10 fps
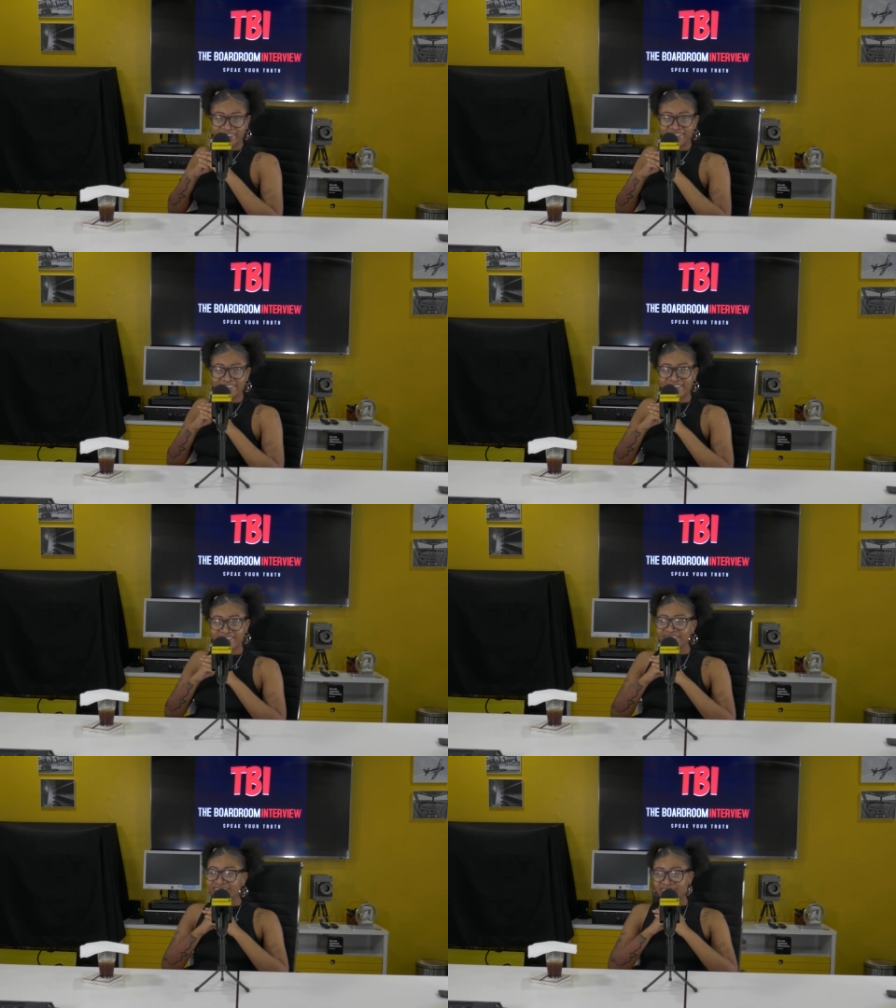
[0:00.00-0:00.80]

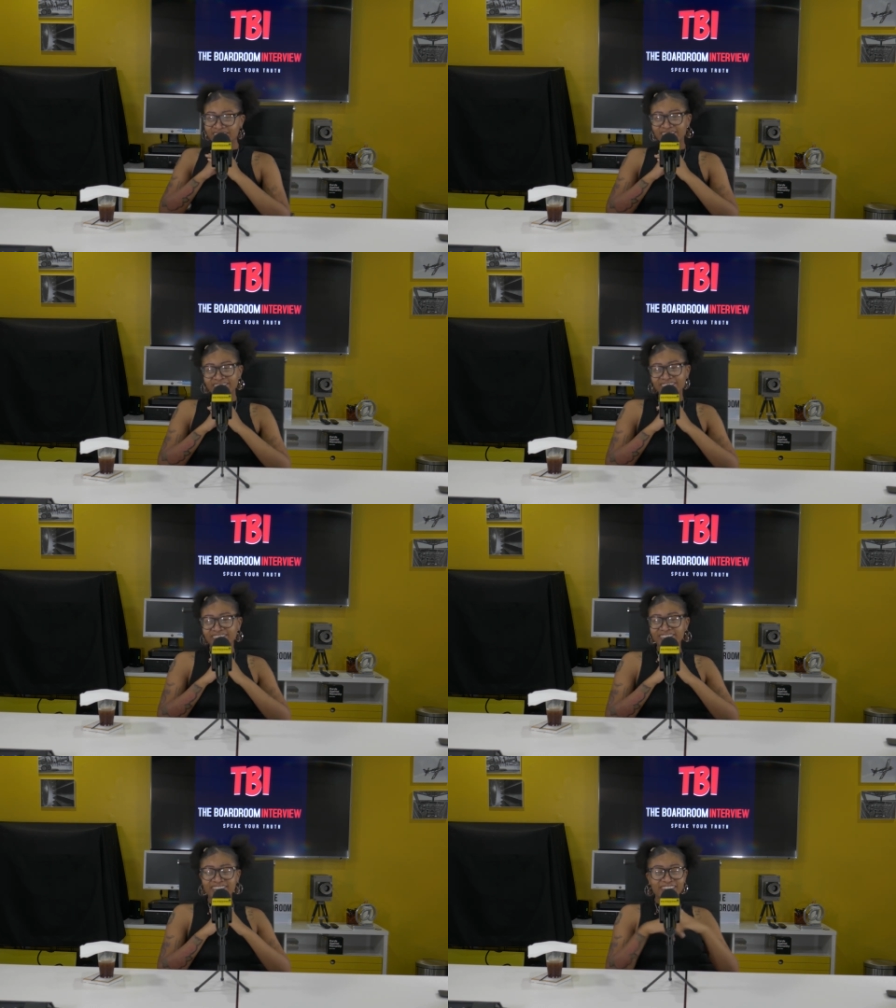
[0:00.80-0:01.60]

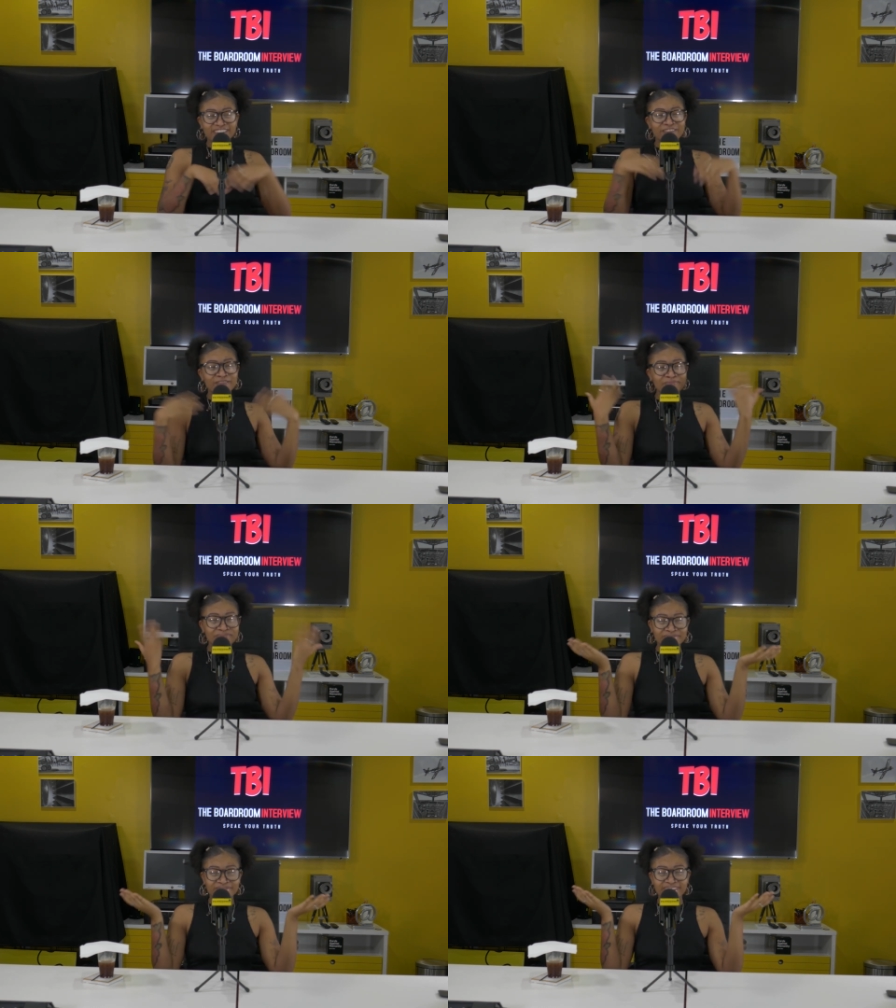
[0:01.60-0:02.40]
Encouraging. Um,
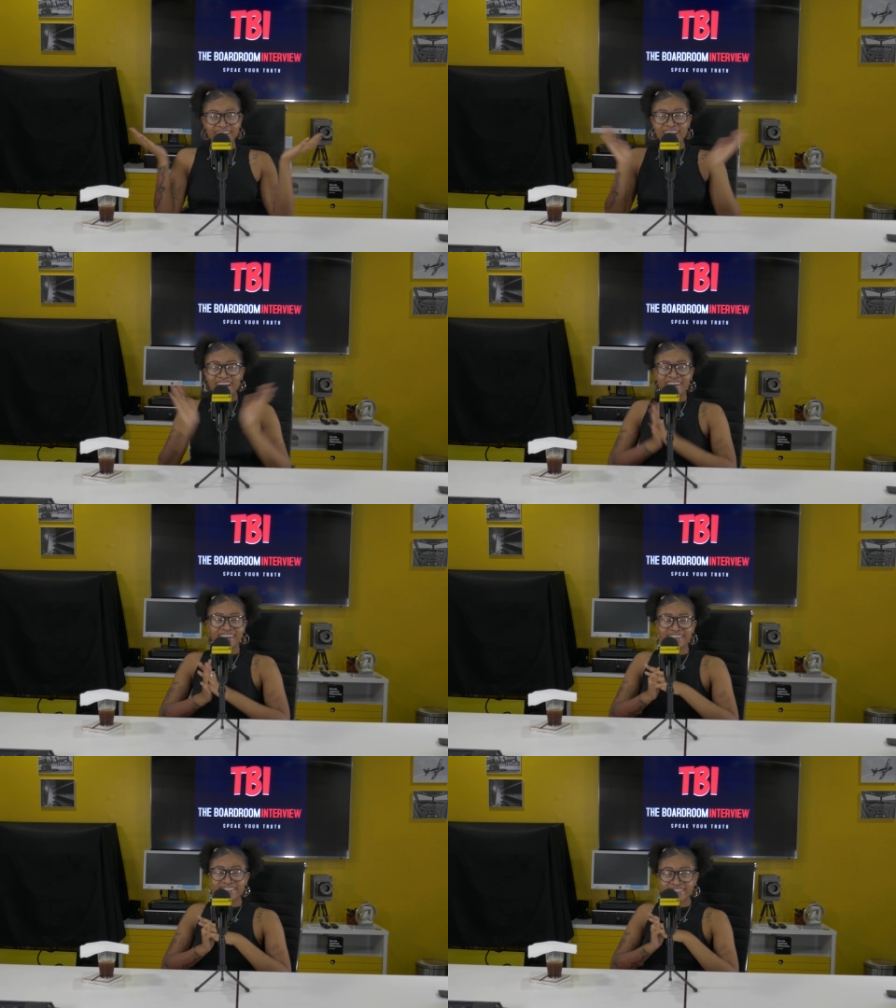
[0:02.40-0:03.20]
I
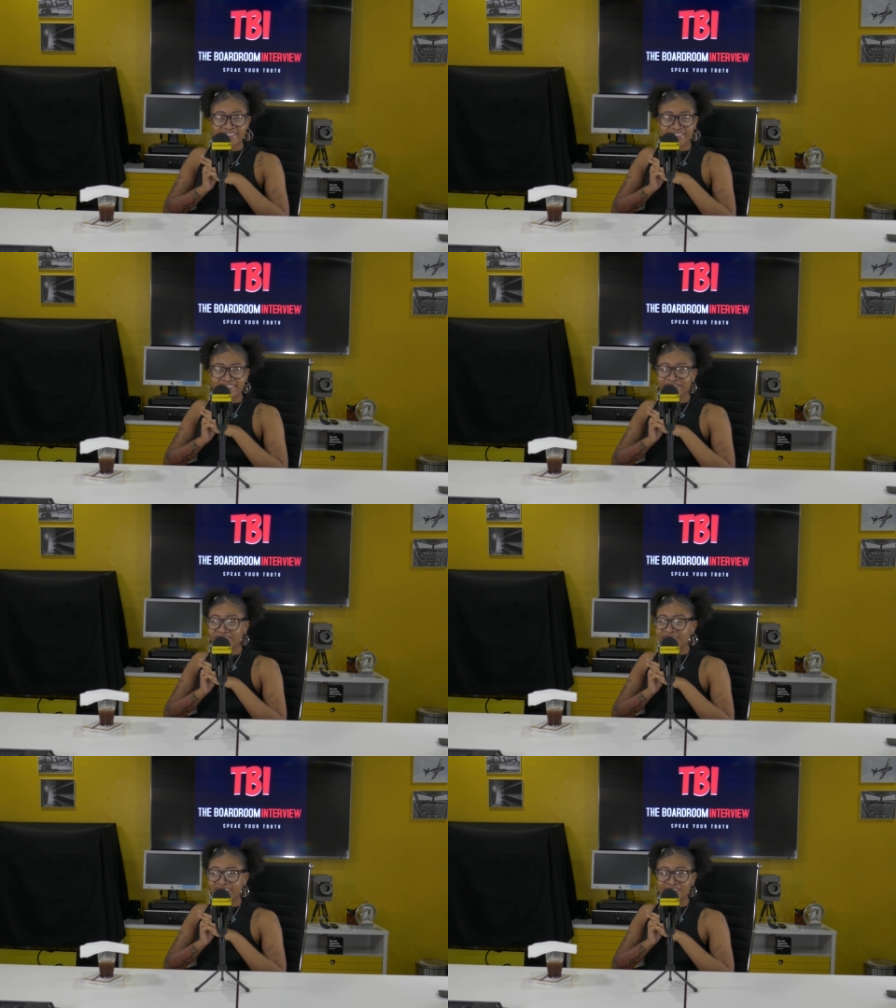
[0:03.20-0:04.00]
guess live
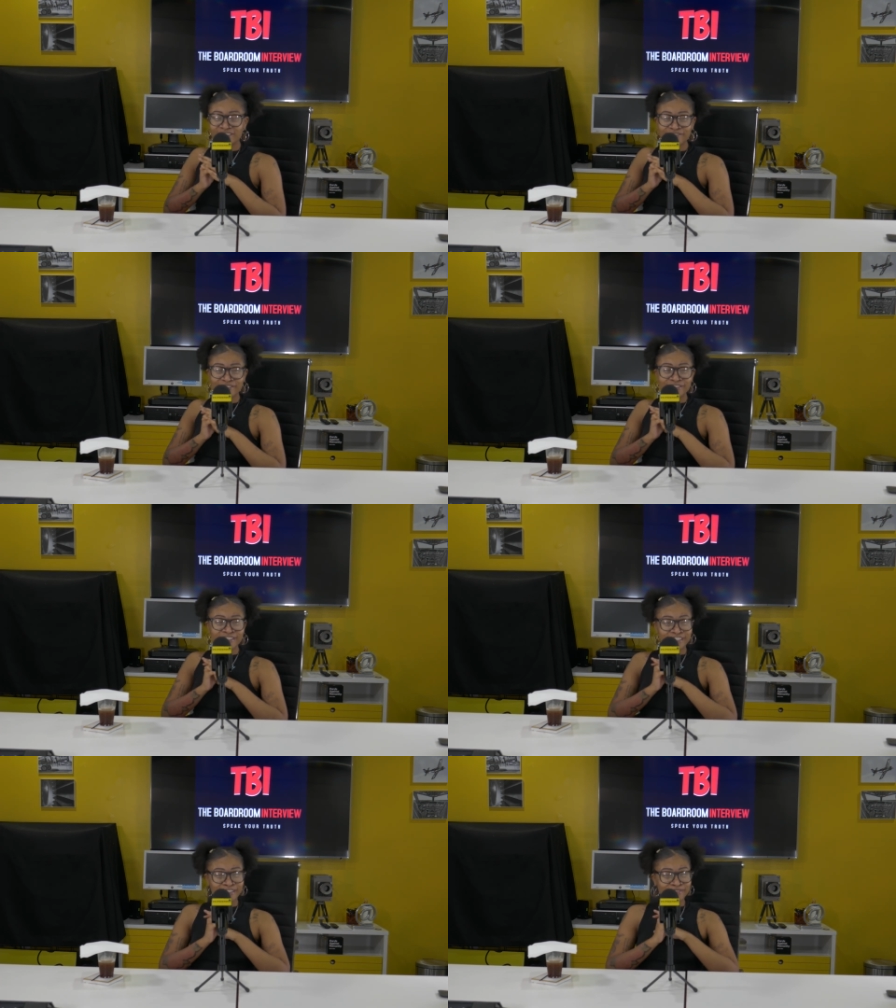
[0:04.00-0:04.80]
your life to the
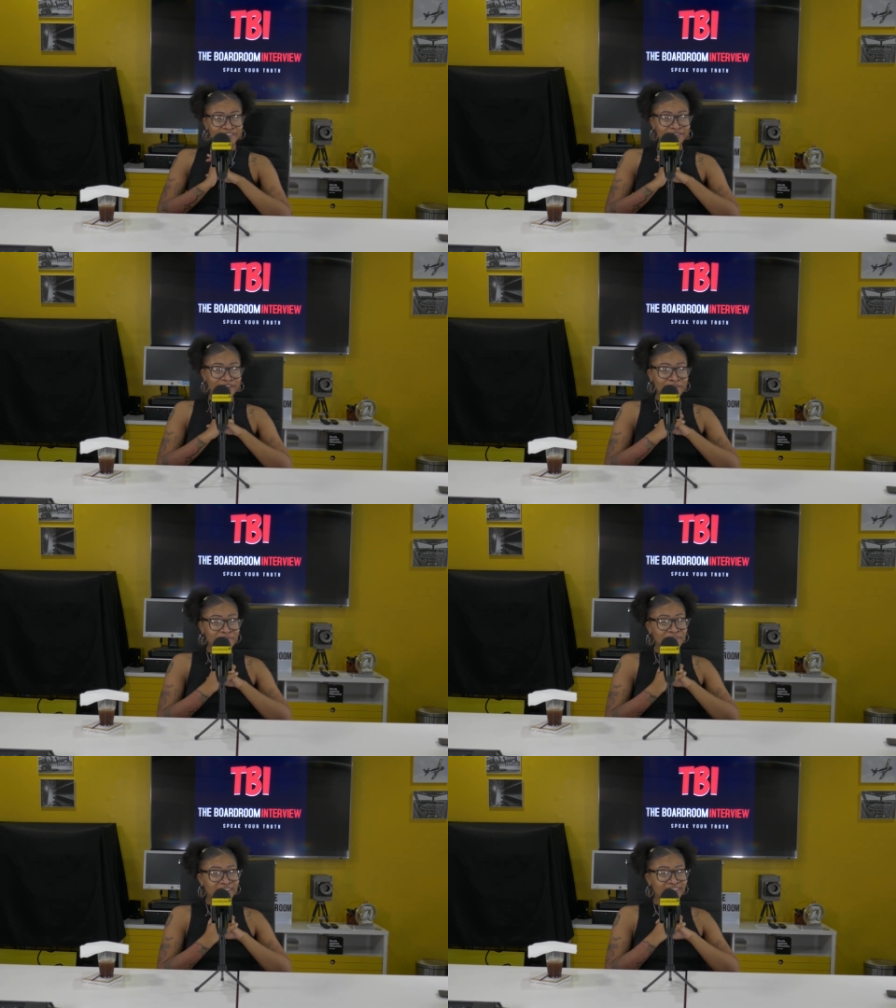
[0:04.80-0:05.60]
fullest because we don't know
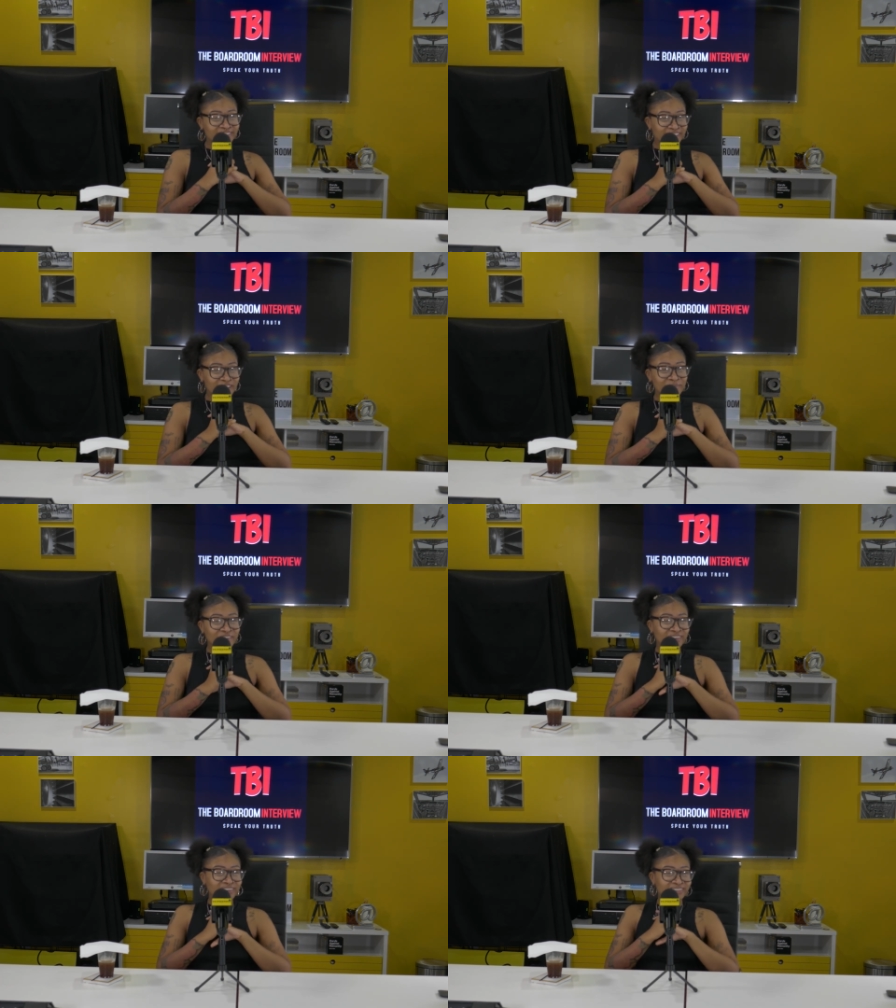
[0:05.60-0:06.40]
when the end is
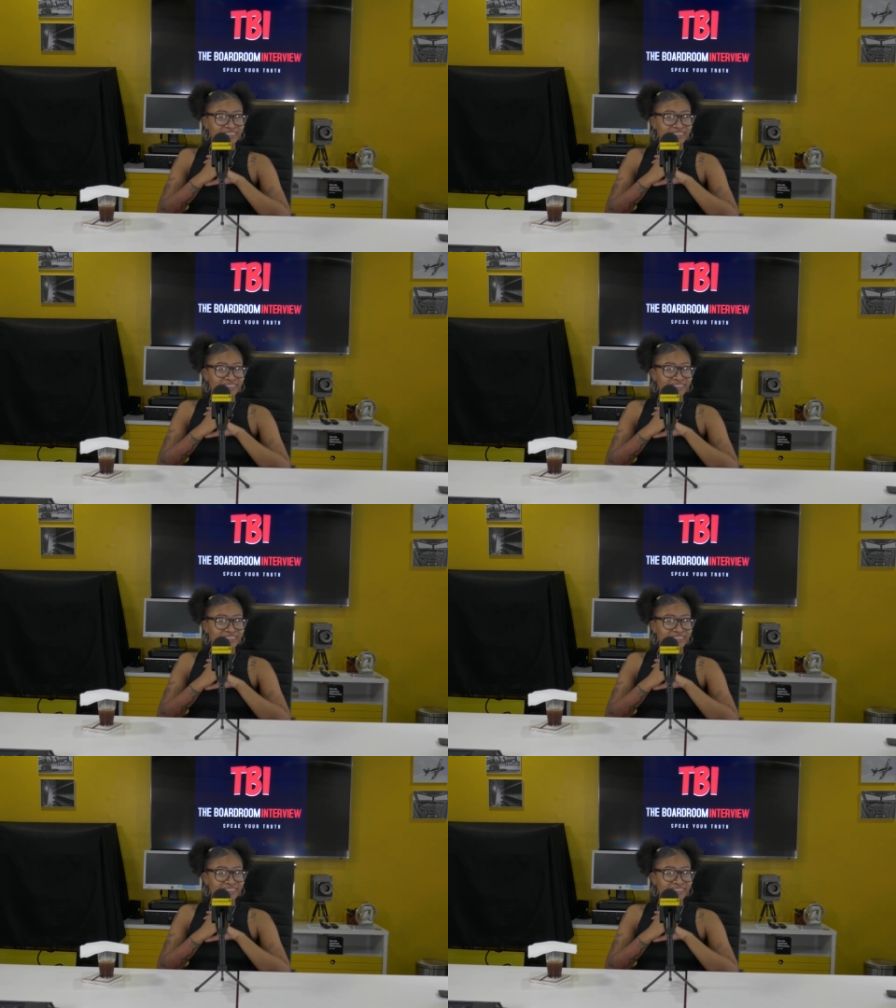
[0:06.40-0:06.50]
coming.